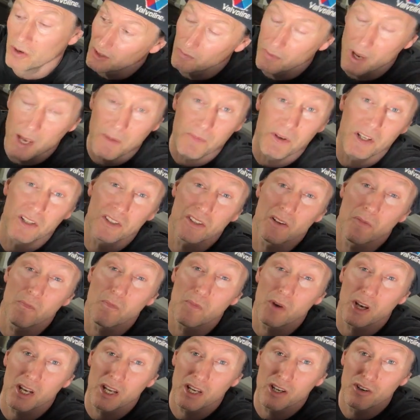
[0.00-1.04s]
Maybe
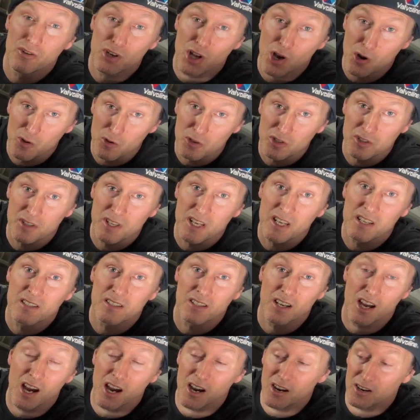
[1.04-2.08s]
somebody who knows these
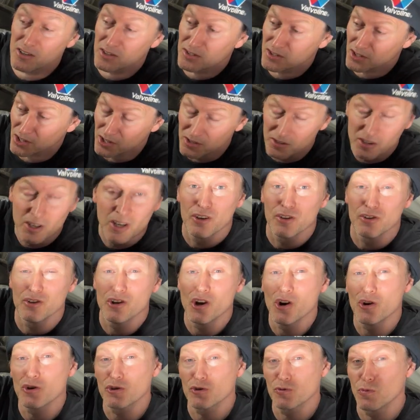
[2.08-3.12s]
cars and
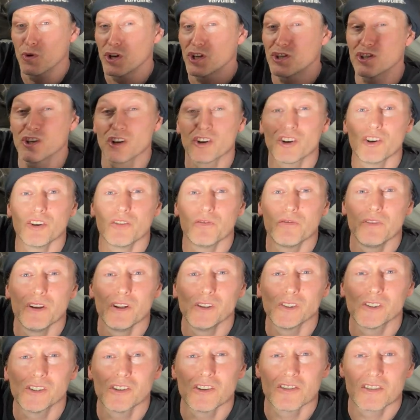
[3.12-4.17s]
knows which are good
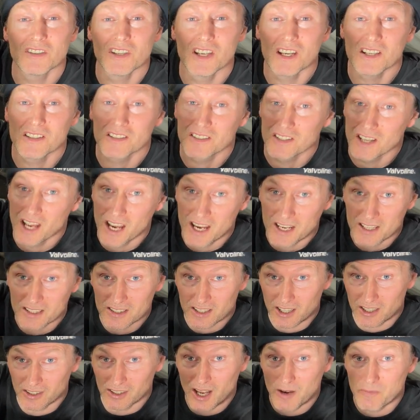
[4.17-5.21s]
filters these days
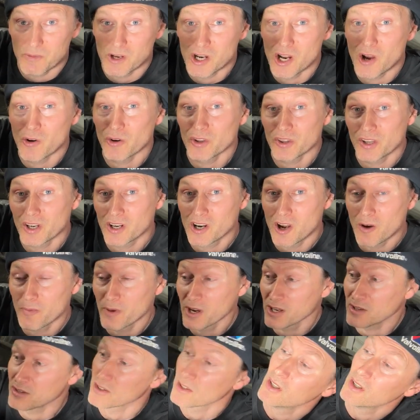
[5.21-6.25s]
can let me know in the
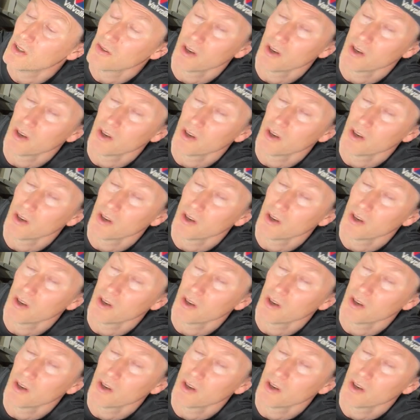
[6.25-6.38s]
comments.